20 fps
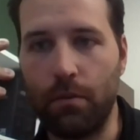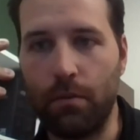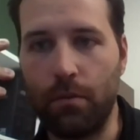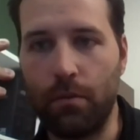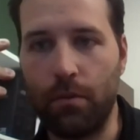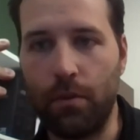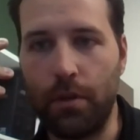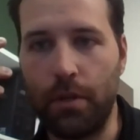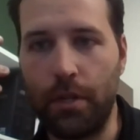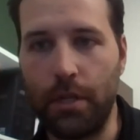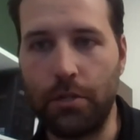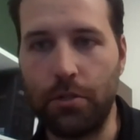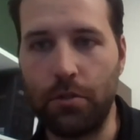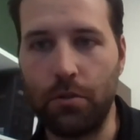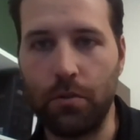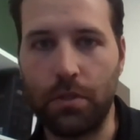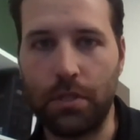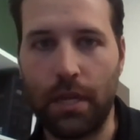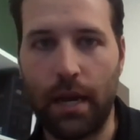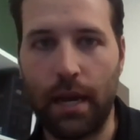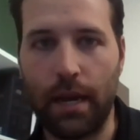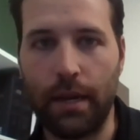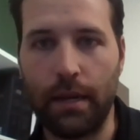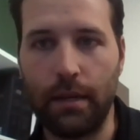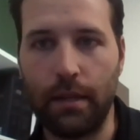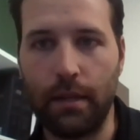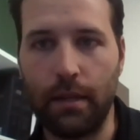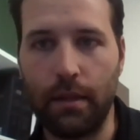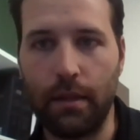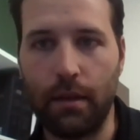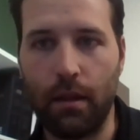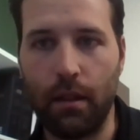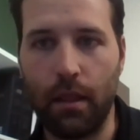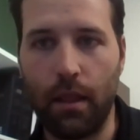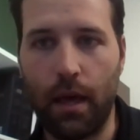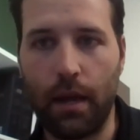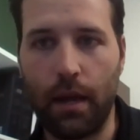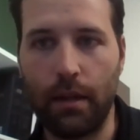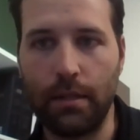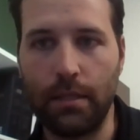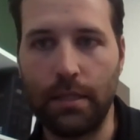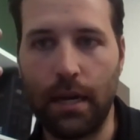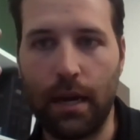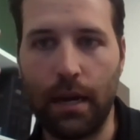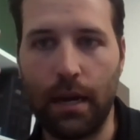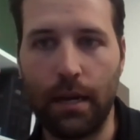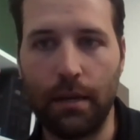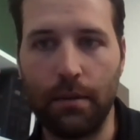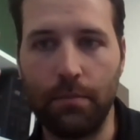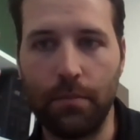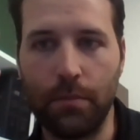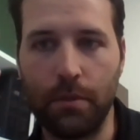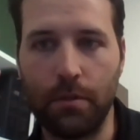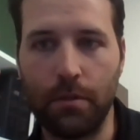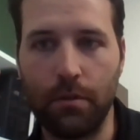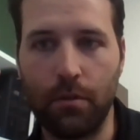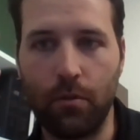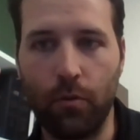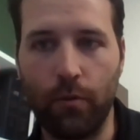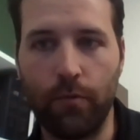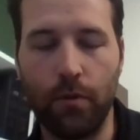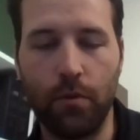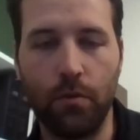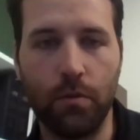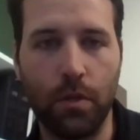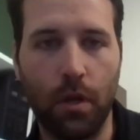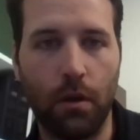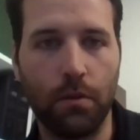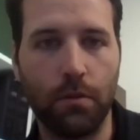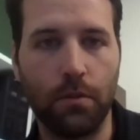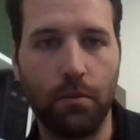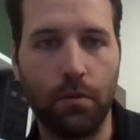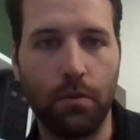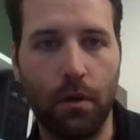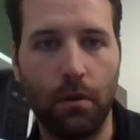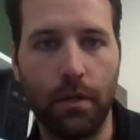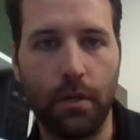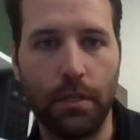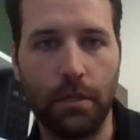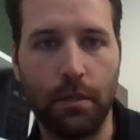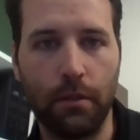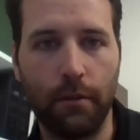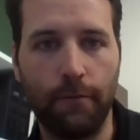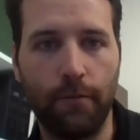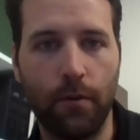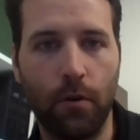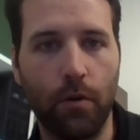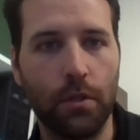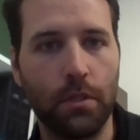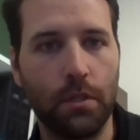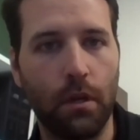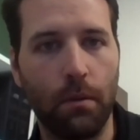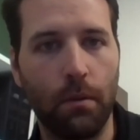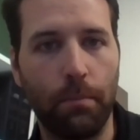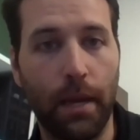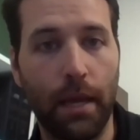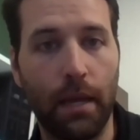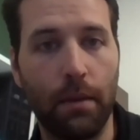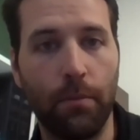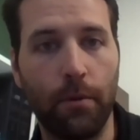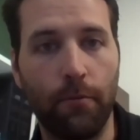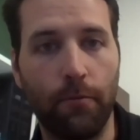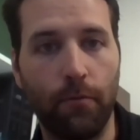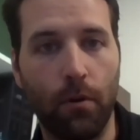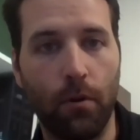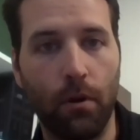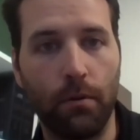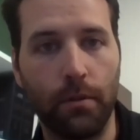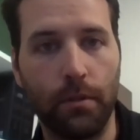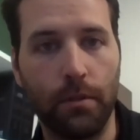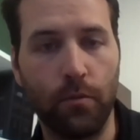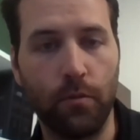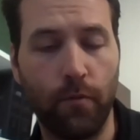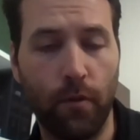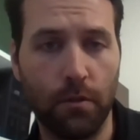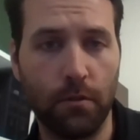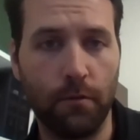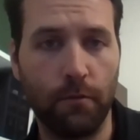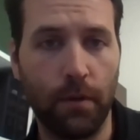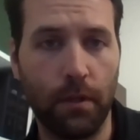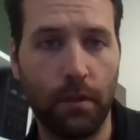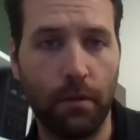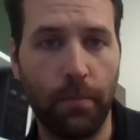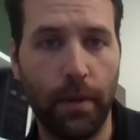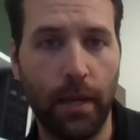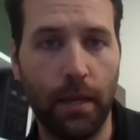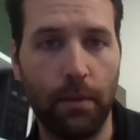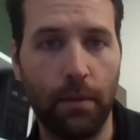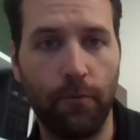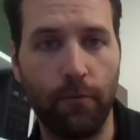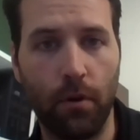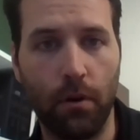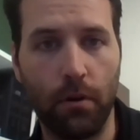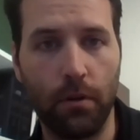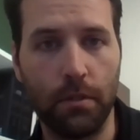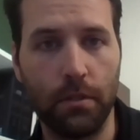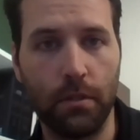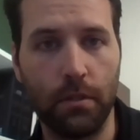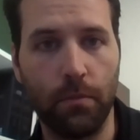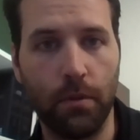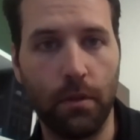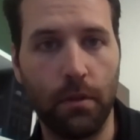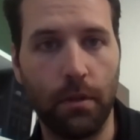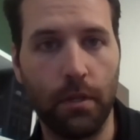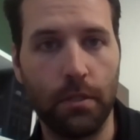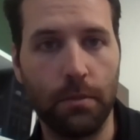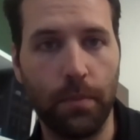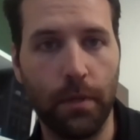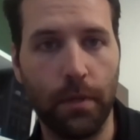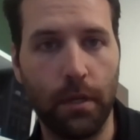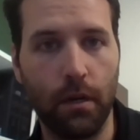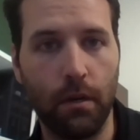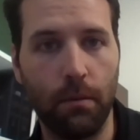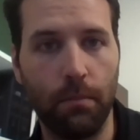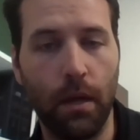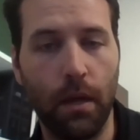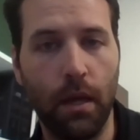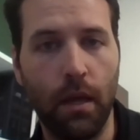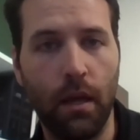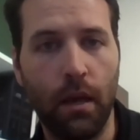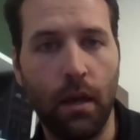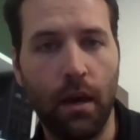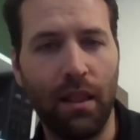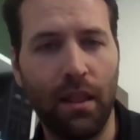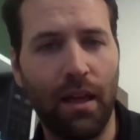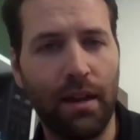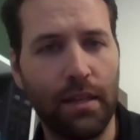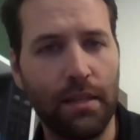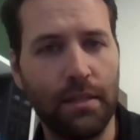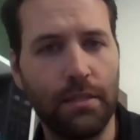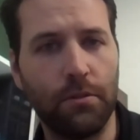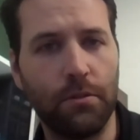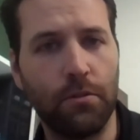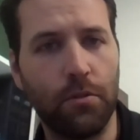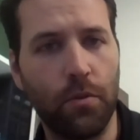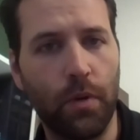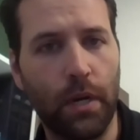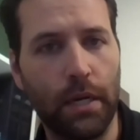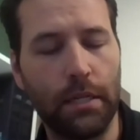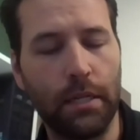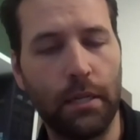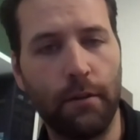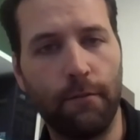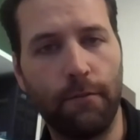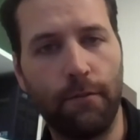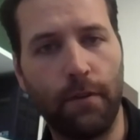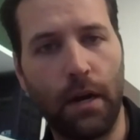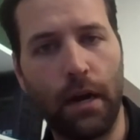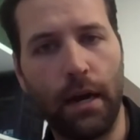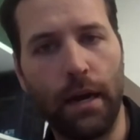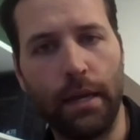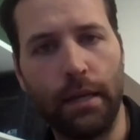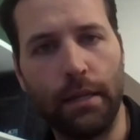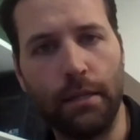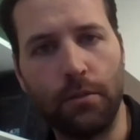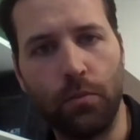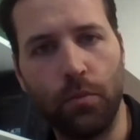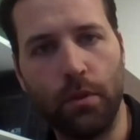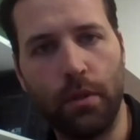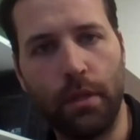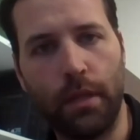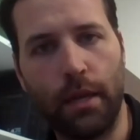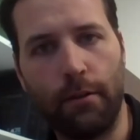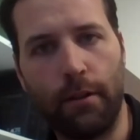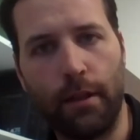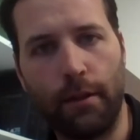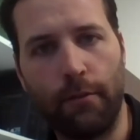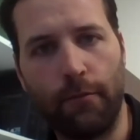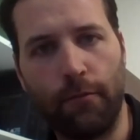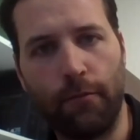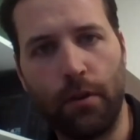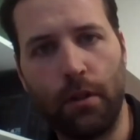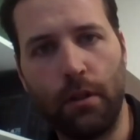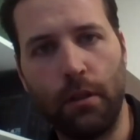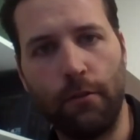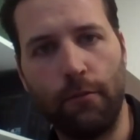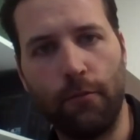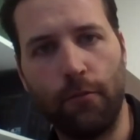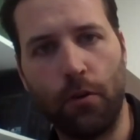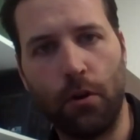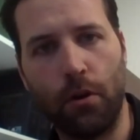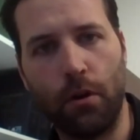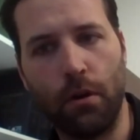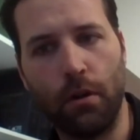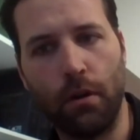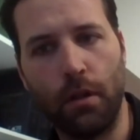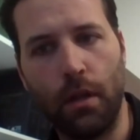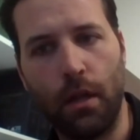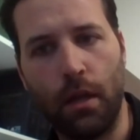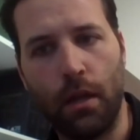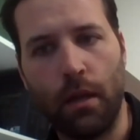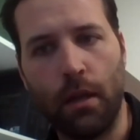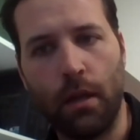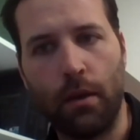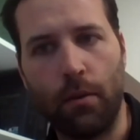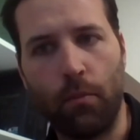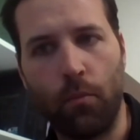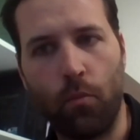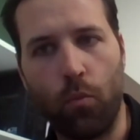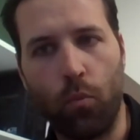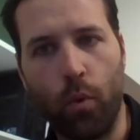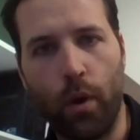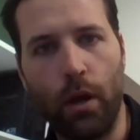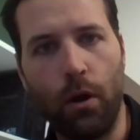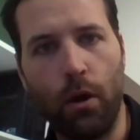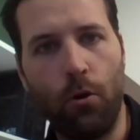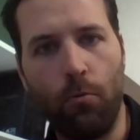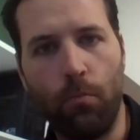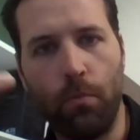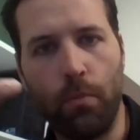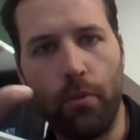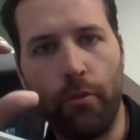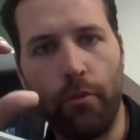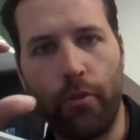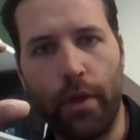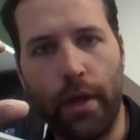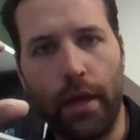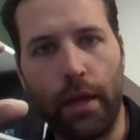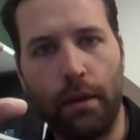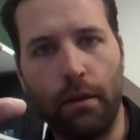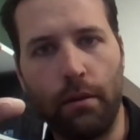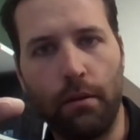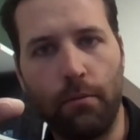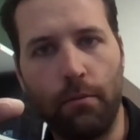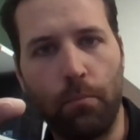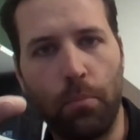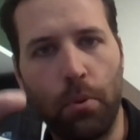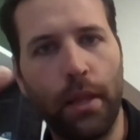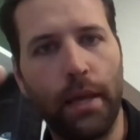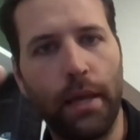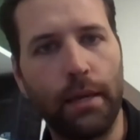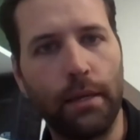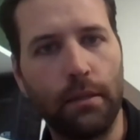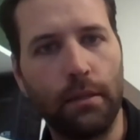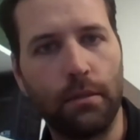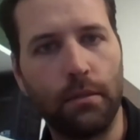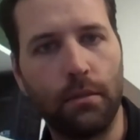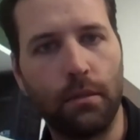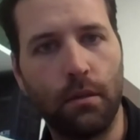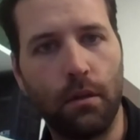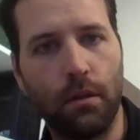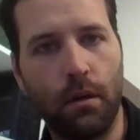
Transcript: the digital side, a lot of times the reviews also necessarily focus on payment fraud, because we've also found that payment fraud is something that's become a lot easier to identify. It's really that friendly fraud realm that plagues